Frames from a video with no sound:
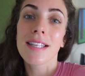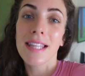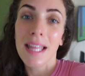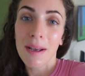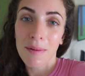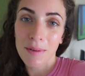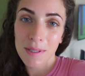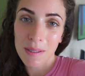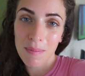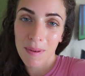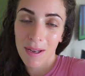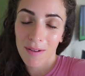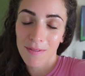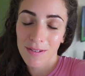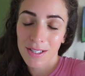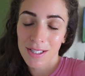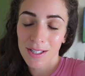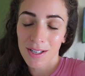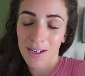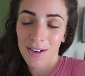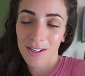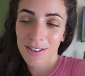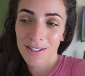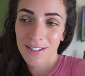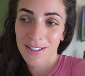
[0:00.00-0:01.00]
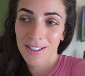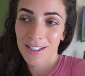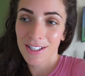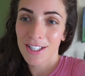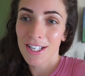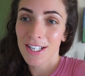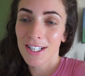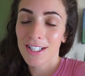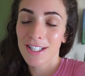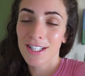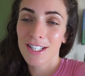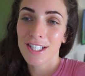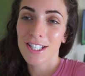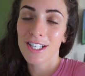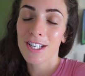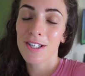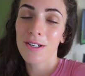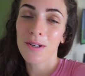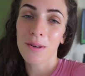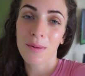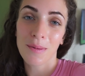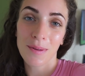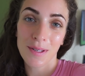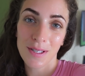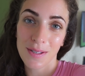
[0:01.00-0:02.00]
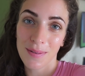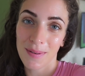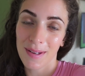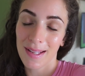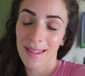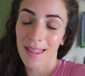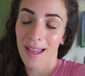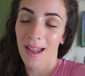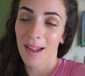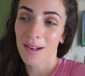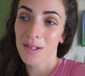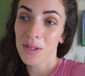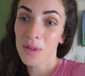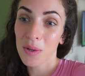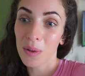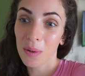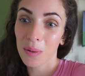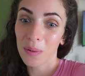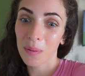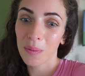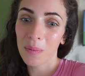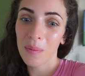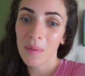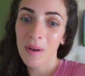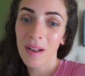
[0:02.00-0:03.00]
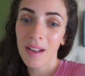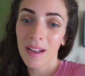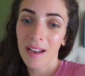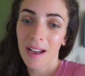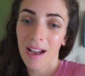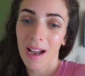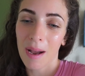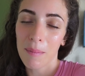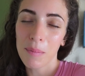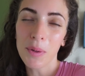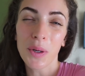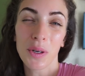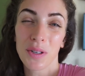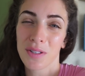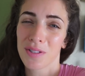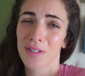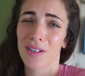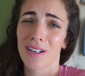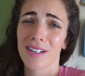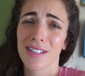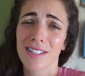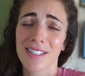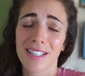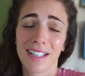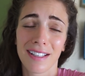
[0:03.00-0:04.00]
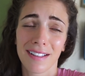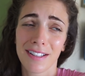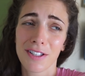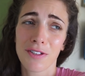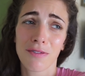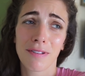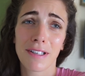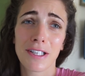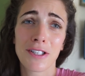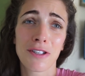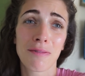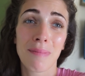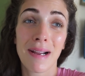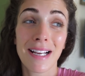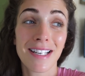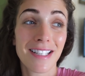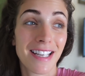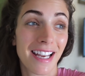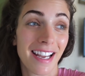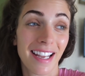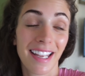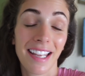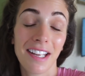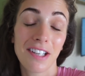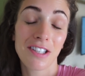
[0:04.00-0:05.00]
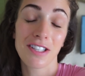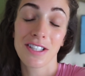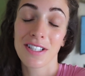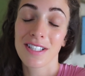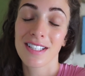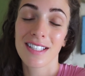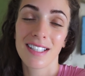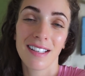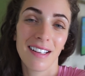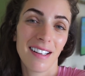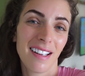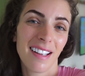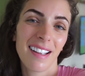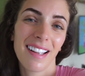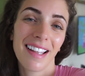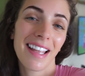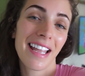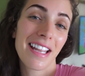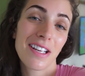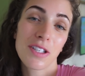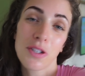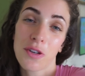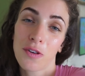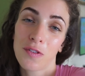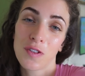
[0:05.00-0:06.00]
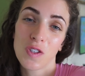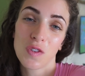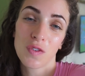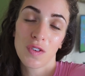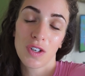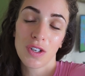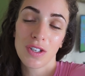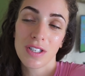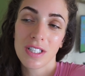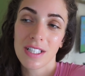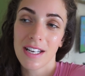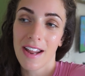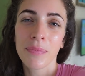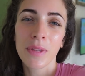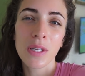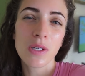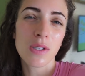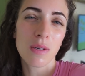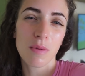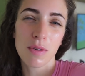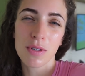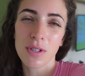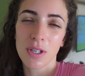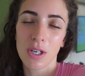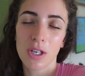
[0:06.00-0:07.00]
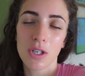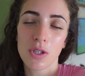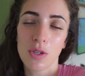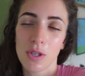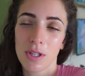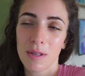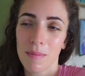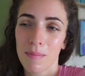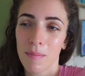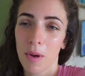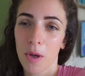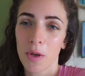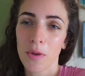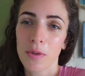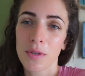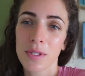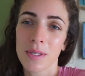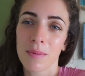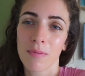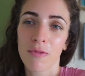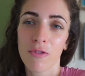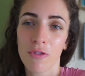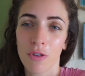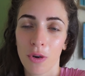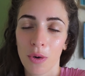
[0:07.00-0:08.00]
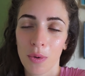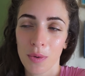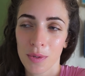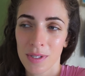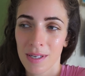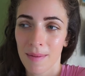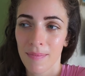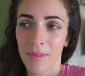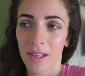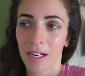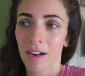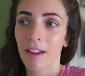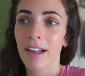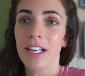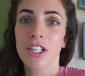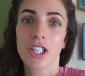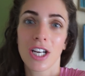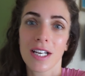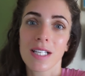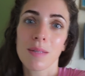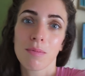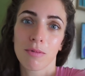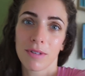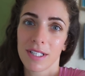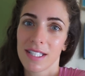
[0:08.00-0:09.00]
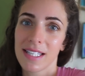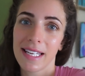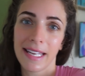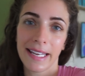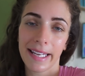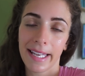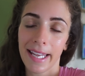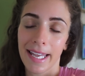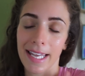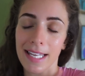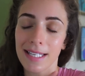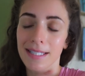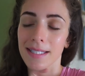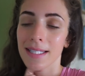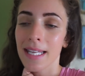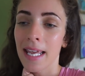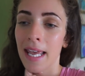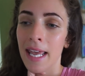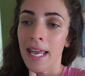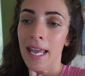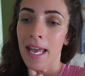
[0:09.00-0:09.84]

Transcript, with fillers: So that was a bit of a disaster. Jensen did not want to eat that at all. Um, not a disaster, that's really dramatic. He just, he's off his food today. So I'm just going to do them both some fruit or something, like Jasper is eating his.